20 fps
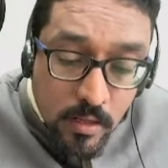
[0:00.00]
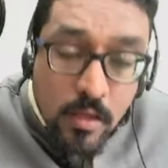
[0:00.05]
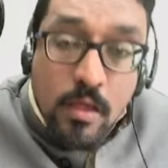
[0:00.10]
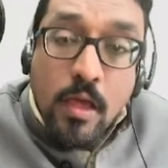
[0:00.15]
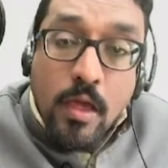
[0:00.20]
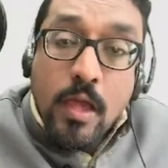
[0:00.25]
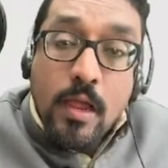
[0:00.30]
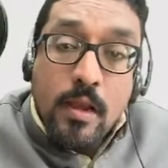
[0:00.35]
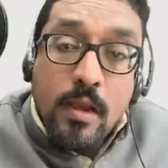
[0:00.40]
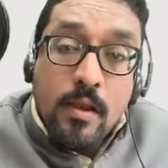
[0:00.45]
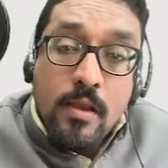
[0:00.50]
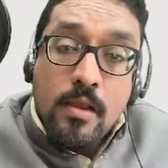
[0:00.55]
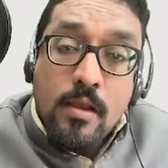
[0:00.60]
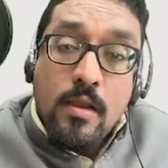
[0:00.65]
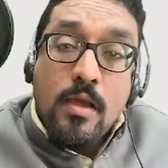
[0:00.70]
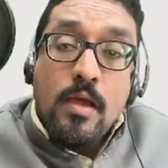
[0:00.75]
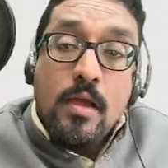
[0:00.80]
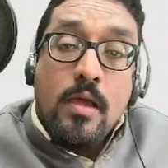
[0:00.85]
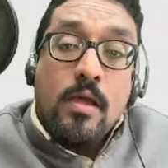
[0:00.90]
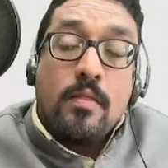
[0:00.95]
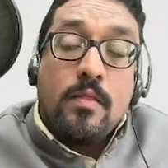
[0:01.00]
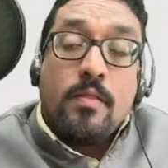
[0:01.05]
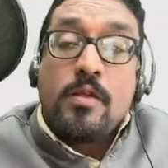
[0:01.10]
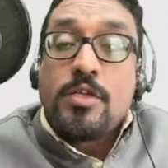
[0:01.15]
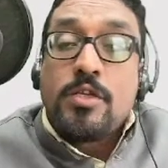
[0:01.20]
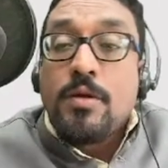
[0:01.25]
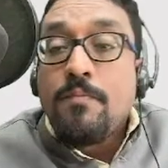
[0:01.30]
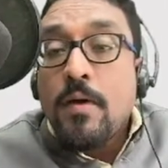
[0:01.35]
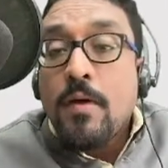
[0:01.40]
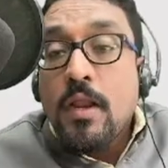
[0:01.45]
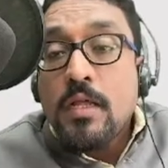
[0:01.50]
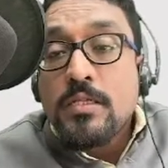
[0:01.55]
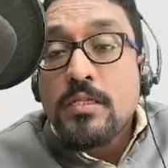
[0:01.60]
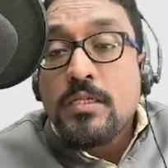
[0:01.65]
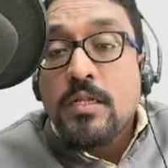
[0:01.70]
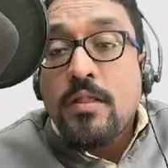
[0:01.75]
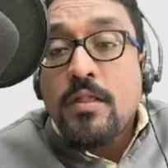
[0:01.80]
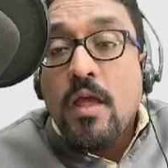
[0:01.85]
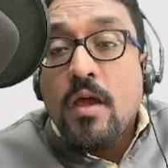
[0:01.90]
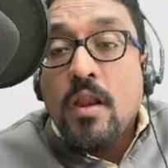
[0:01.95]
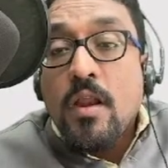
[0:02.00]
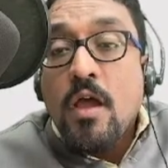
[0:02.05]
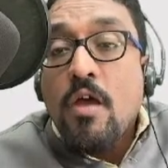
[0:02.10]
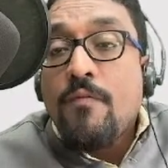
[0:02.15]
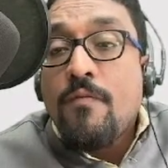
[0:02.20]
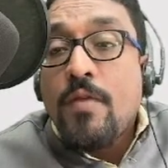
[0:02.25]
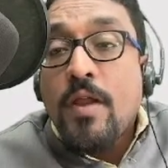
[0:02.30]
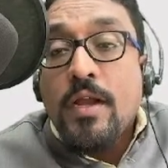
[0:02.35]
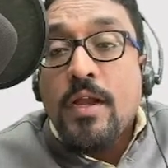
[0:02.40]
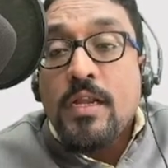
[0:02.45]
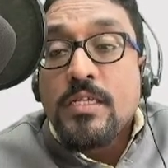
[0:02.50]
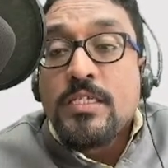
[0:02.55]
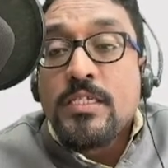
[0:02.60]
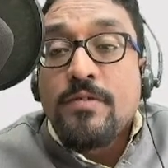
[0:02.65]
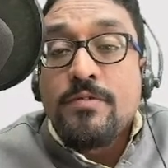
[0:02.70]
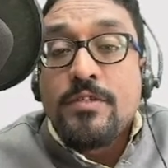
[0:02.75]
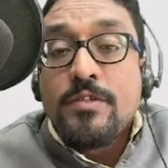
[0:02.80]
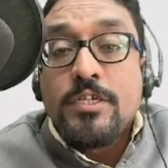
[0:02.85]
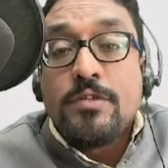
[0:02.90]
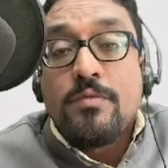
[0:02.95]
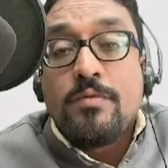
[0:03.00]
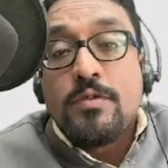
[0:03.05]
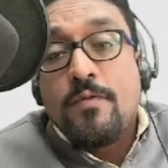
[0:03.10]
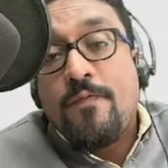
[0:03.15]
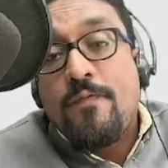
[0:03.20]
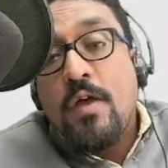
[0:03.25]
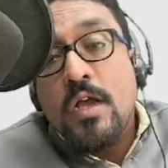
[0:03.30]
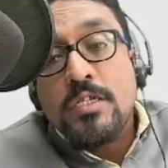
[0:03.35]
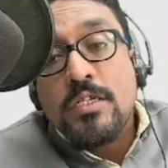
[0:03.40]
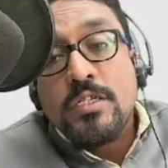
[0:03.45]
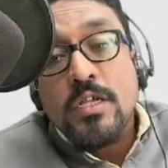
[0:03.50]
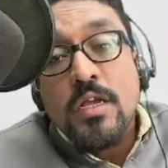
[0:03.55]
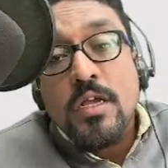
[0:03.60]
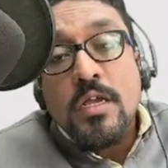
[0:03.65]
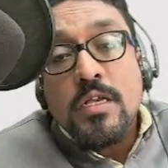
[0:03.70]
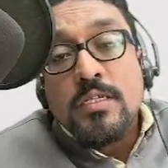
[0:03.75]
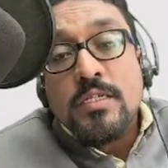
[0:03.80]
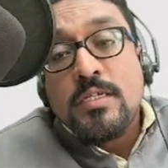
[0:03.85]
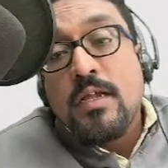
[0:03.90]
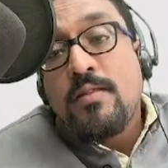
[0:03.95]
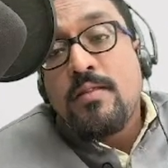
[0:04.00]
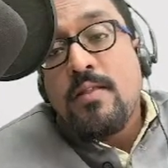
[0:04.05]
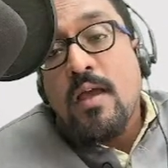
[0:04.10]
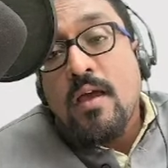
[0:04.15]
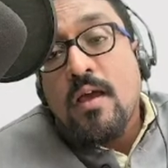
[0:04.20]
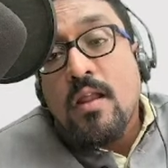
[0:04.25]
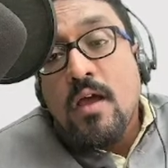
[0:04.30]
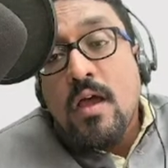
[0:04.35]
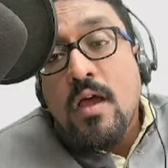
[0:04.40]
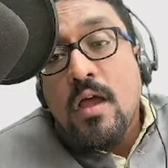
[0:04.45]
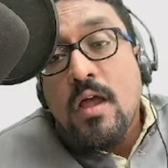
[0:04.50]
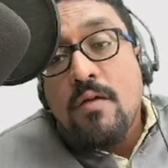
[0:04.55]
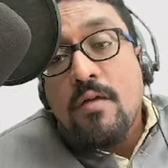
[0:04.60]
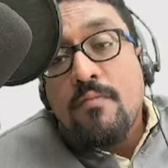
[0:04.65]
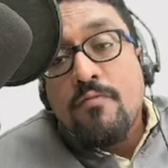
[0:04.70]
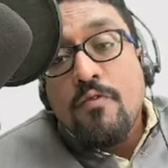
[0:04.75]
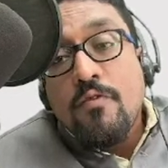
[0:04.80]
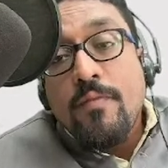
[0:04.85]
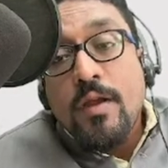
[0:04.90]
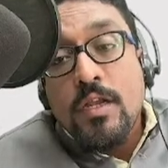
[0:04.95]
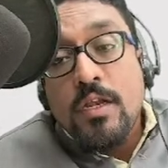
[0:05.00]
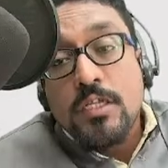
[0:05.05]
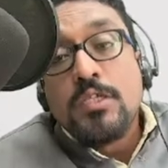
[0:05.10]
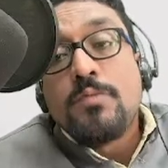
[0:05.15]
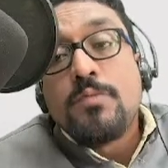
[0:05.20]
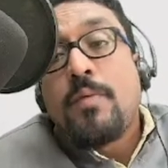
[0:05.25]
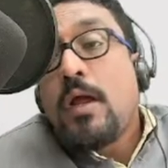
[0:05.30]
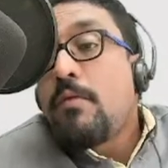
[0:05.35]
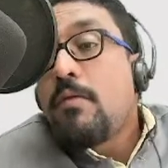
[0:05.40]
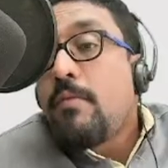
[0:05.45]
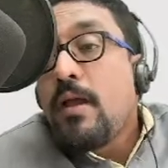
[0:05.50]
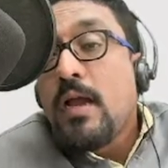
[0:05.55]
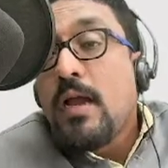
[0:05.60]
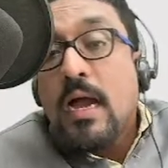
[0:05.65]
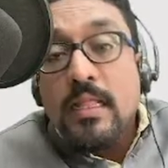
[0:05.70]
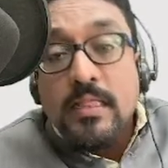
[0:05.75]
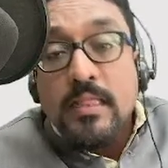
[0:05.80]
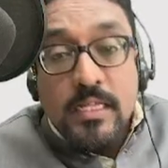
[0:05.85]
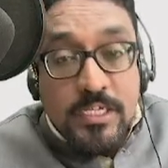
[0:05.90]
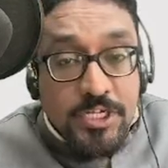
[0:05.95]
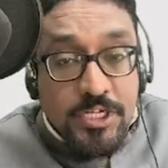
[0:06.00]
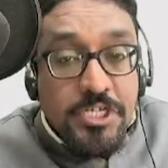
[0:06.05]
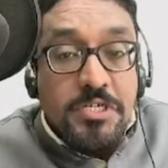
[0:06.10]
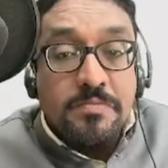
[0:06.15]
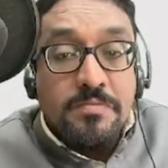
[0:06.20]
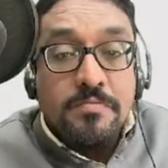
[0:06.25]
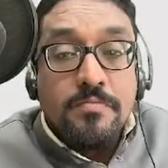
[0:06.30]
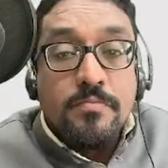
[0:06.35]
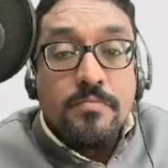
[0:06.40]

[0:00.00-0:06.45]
And the Champaran Satyagraha of 1917 was the first Satyagraha movement inspired by Gandhiji.